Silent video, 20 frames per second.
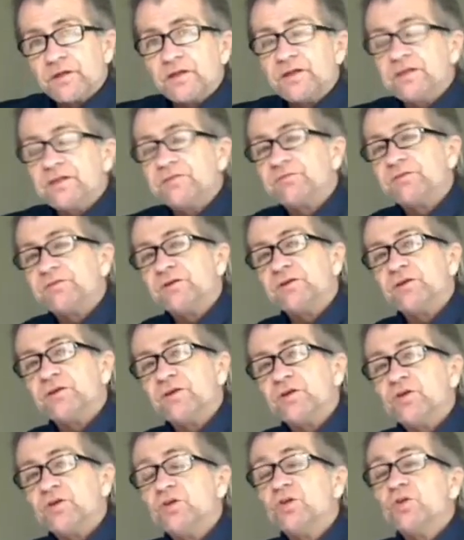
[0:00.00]
lifted
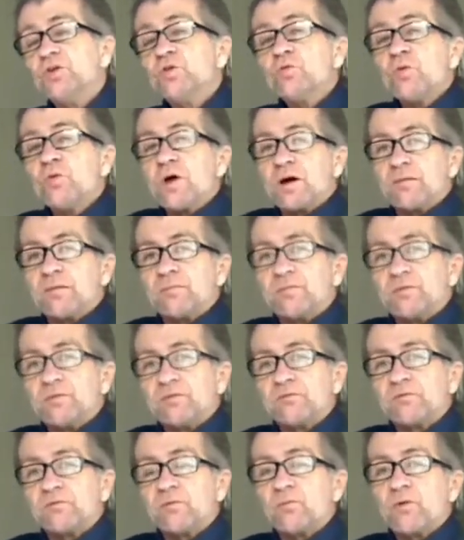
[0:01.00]
you up
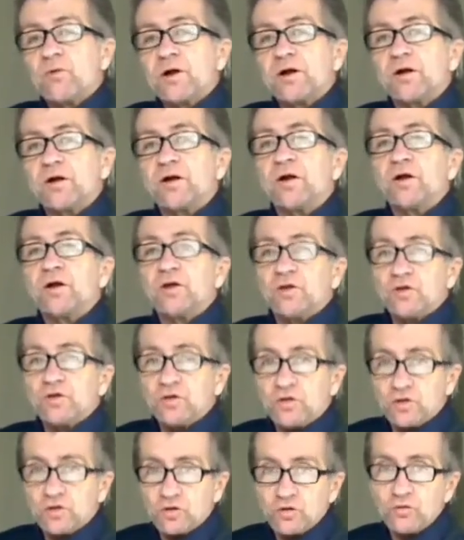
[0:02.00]
from where
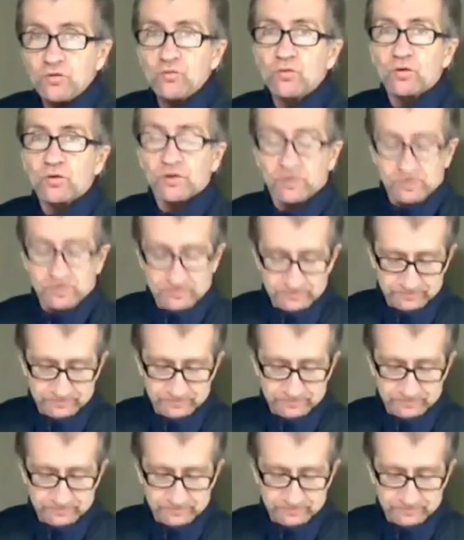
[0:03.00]
you were.